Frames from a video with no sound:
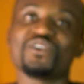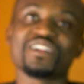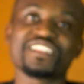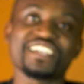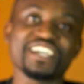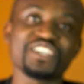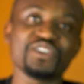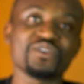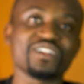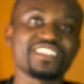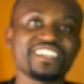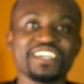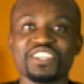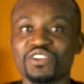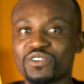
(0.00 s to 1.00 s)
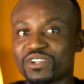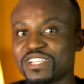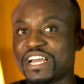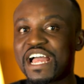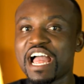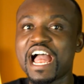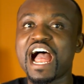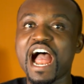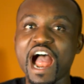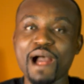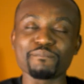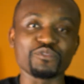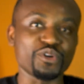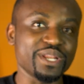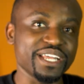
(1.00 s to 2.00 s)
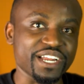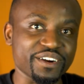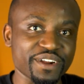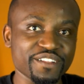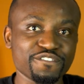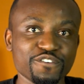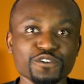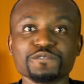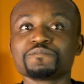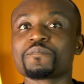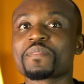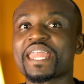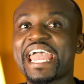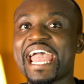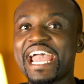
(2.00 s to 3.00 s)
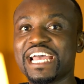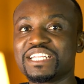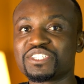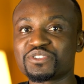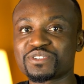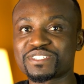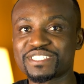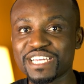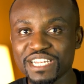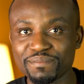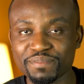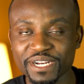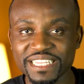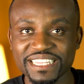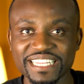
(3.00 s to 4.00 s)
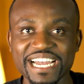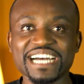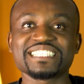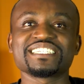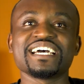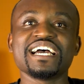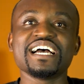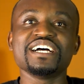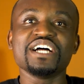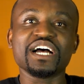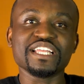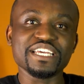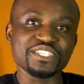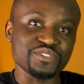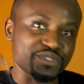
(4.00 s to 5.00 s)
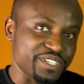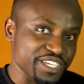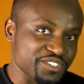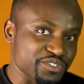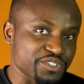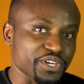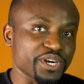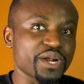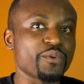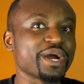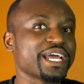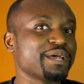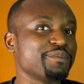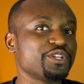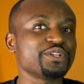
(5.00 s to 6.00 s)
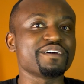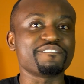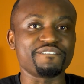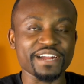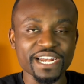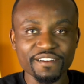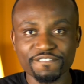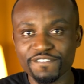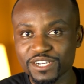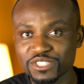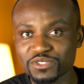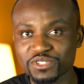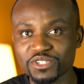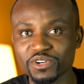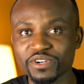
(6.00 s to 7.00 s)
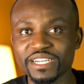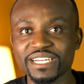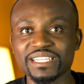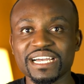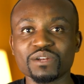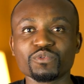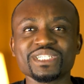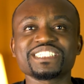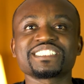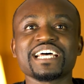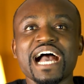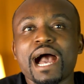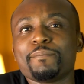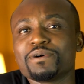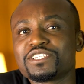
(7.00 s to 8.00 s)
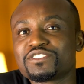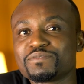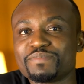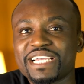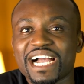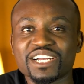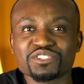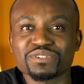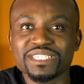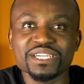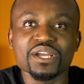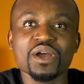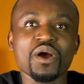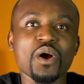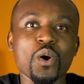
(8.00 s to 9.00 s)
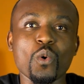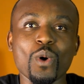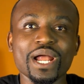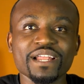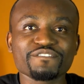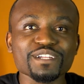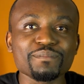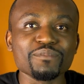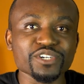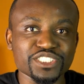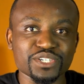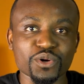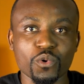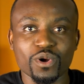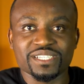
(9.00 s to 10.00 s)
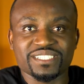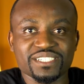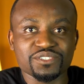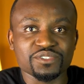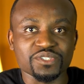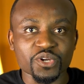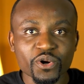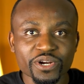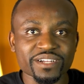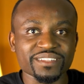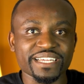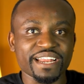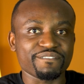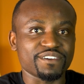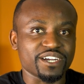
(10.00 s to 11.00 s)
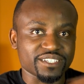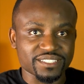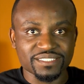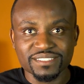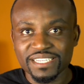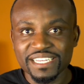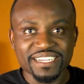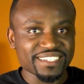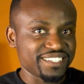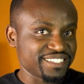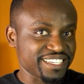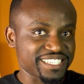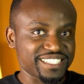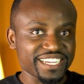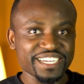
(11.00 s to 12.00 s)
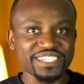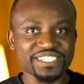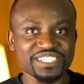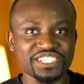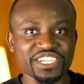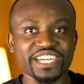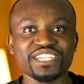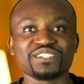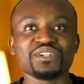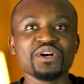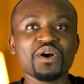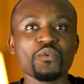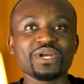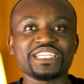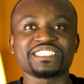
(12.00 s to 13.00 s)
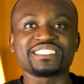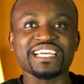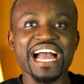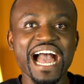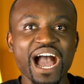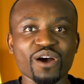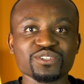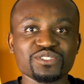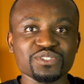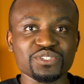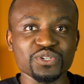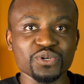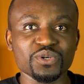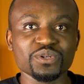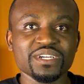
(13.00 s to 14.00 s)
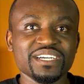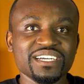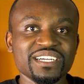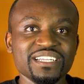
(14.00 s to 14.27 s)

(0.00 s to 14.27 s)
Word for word: you all, thank you all, thank you all. I'm really grateful. And to celebrate that, in today's tutorial, we're gonna be doing a very fun tutorial and which is happens to be actually one of the most requested tutorial that I've gotten since I started this channel, which is how to do